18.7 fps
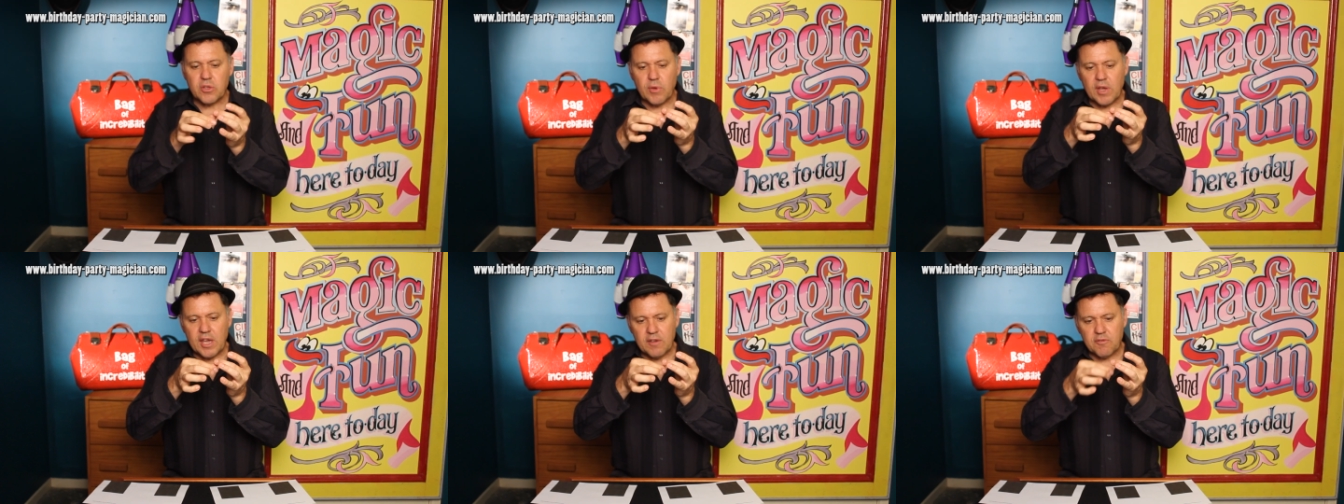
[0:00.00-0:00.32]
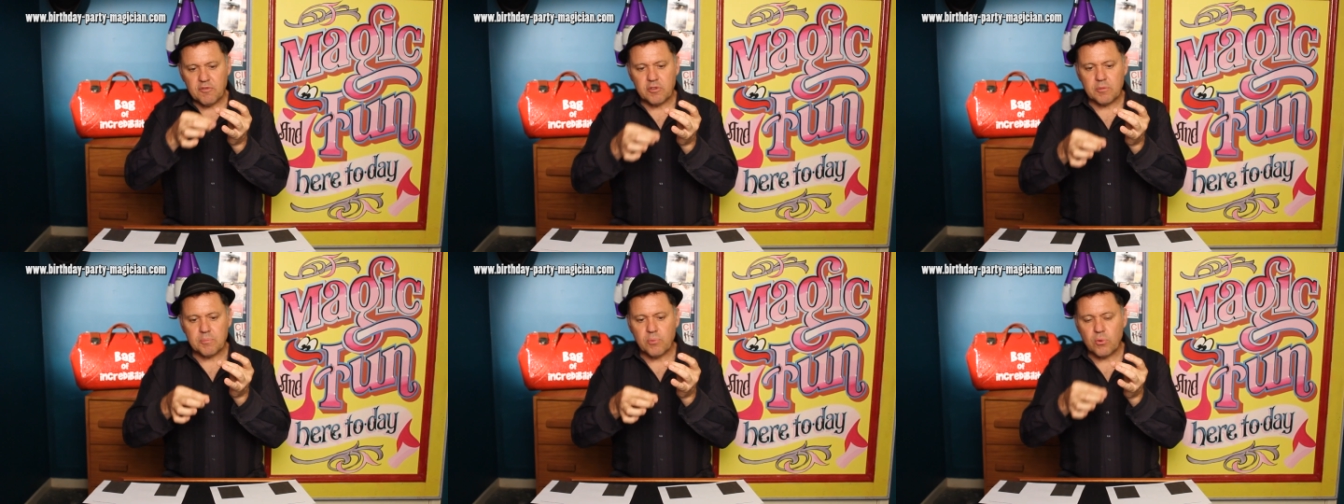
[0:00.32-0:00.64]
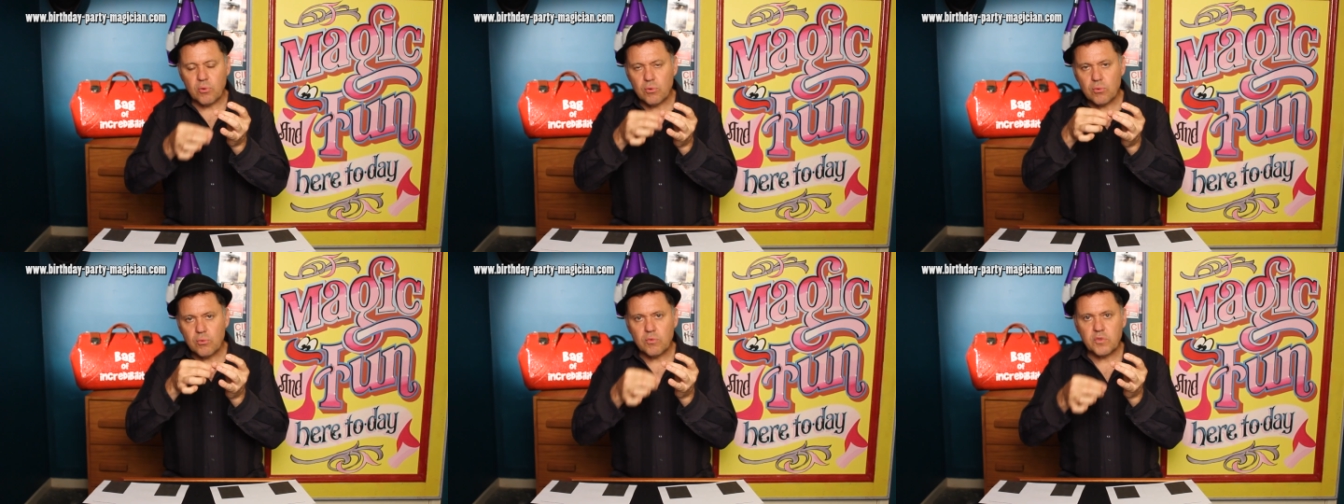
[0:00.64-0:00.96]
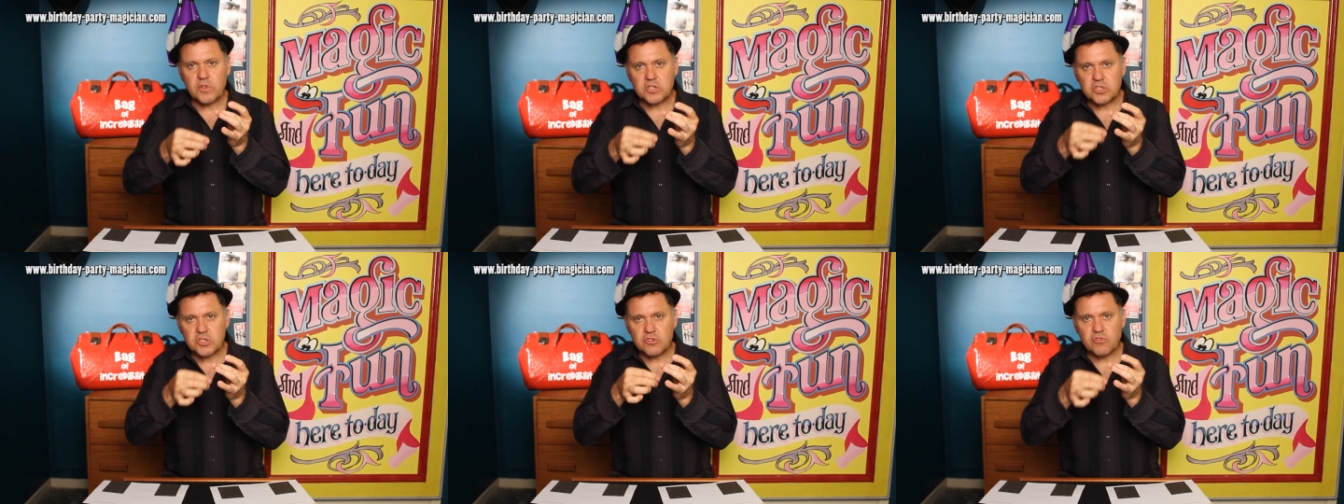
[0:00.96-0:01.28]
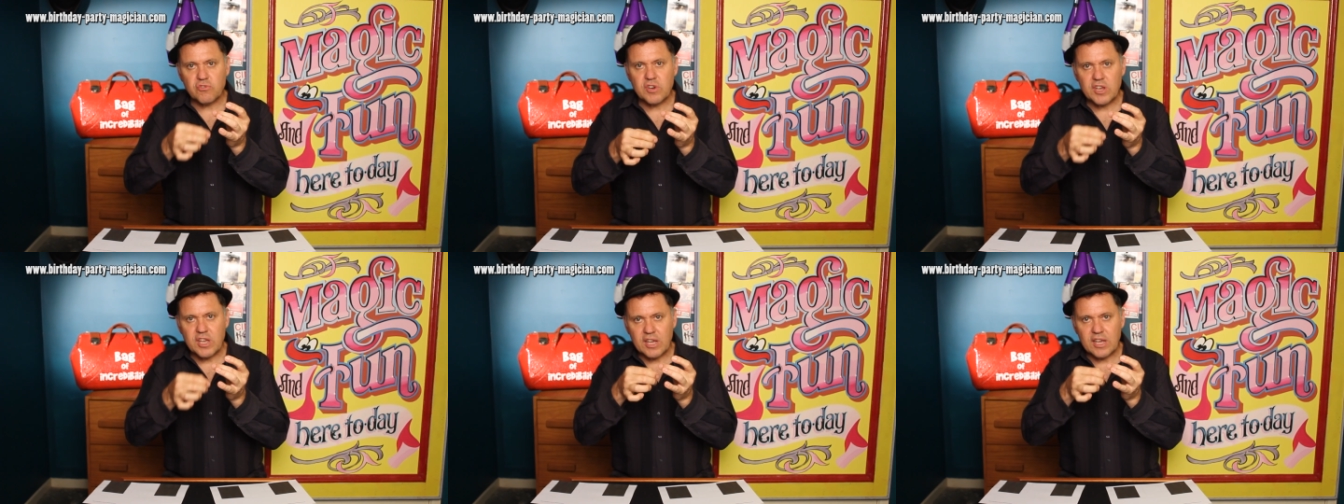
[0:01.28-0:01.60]
you have to pull the
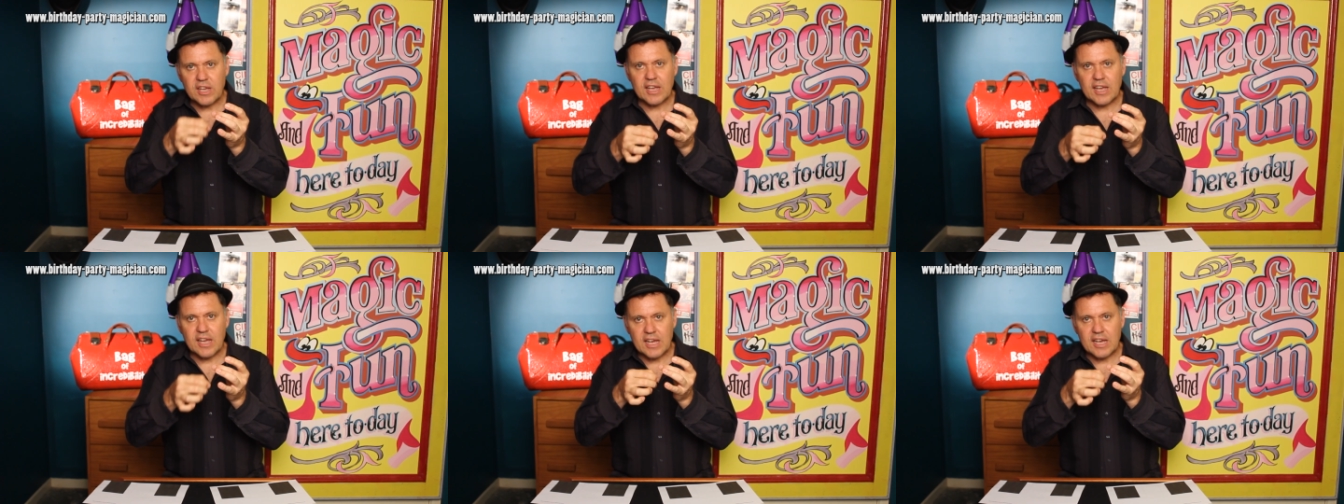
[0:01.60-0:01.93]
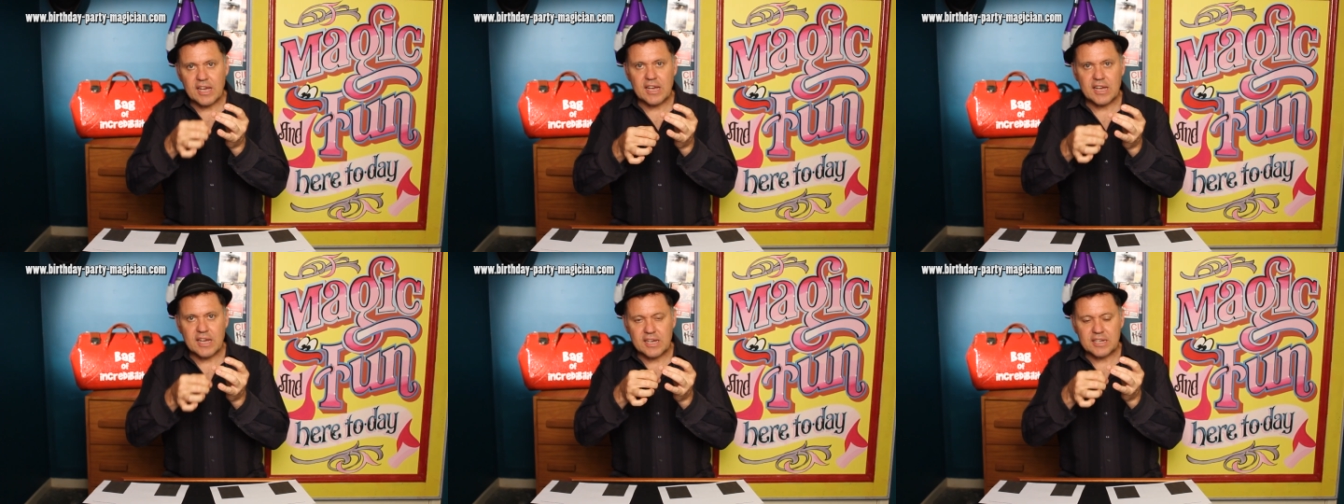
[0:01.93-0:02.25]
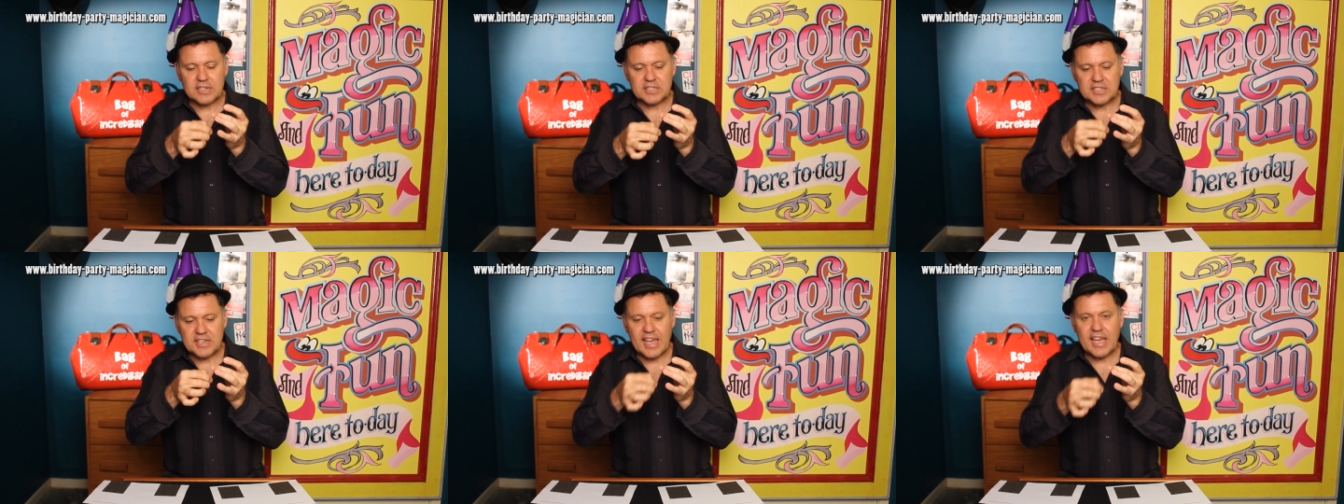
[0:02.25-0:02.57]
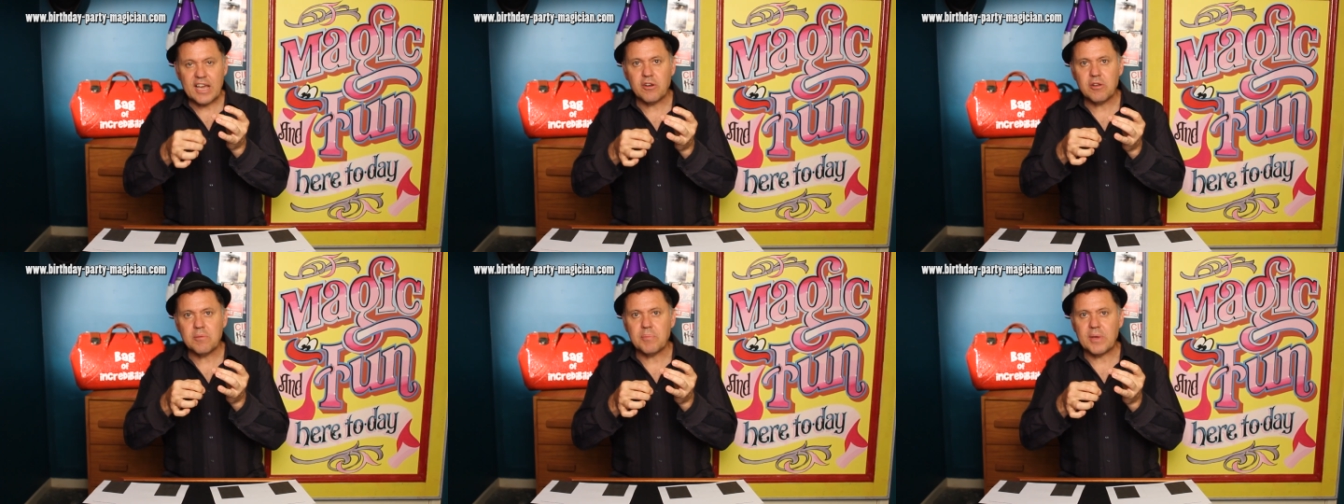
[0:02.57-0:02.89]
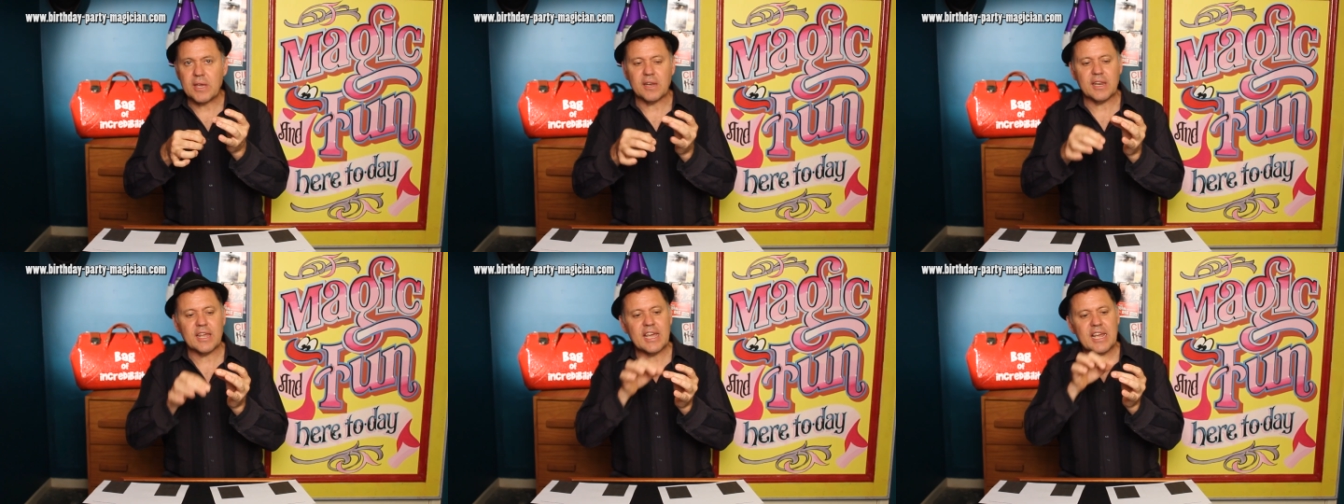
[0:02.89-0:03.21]
string uh, down a
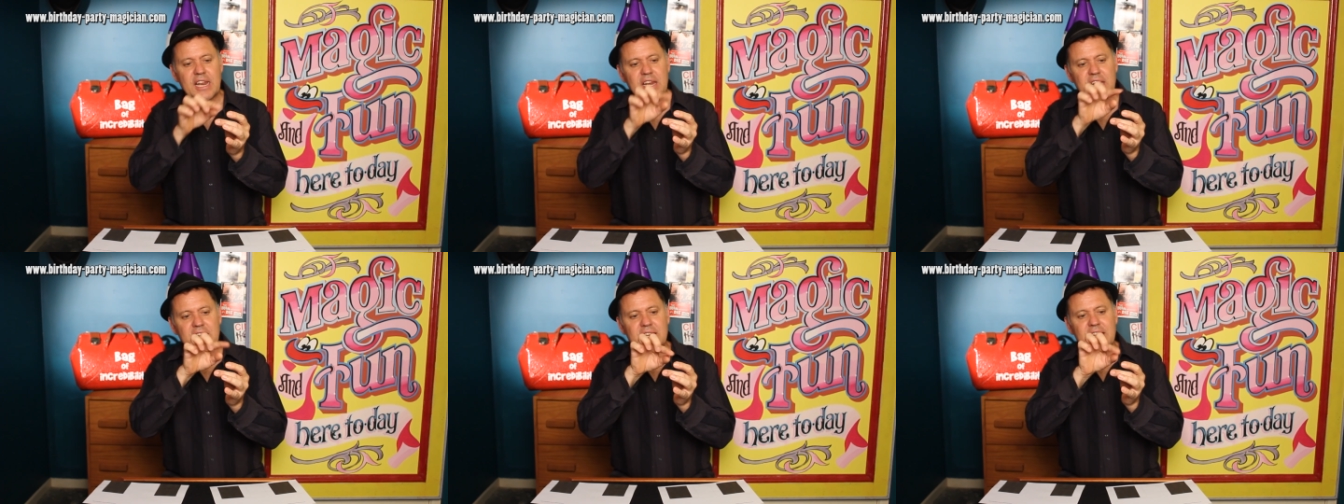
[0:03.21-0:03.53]
bit, it